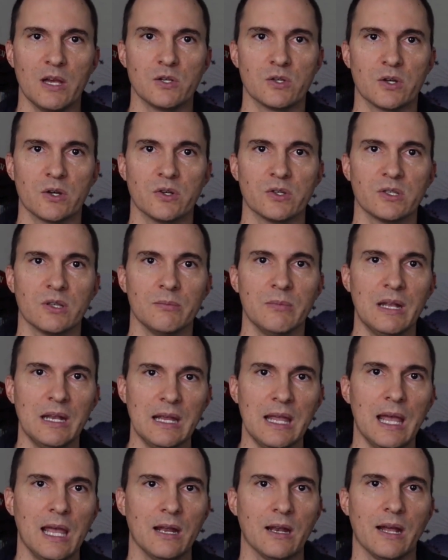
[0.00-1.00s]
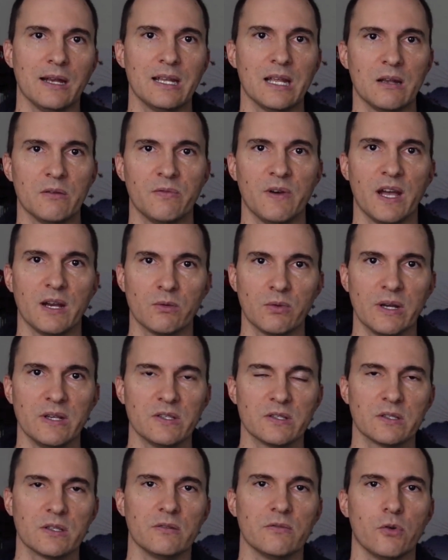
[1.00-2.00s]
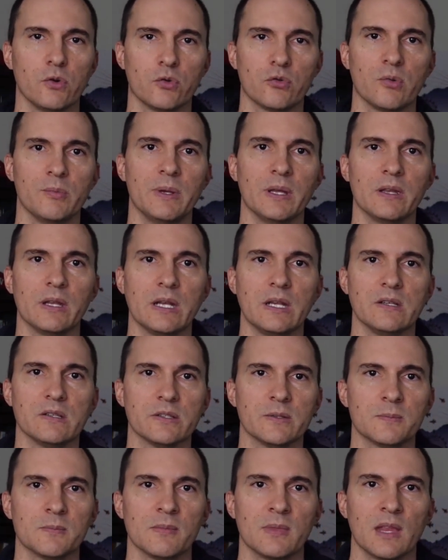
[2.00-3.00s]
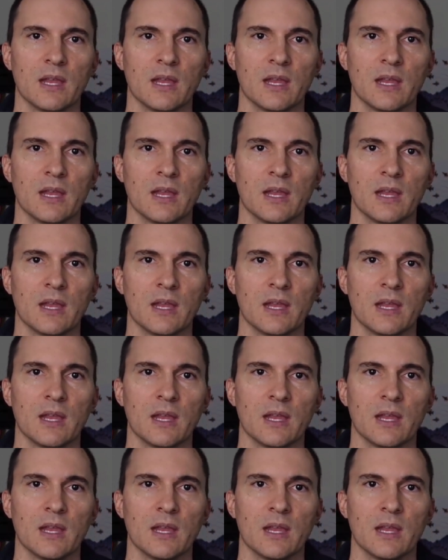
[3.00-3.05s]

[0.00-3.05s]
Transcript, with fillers: measures to mitigate identified risks and vulnerabilities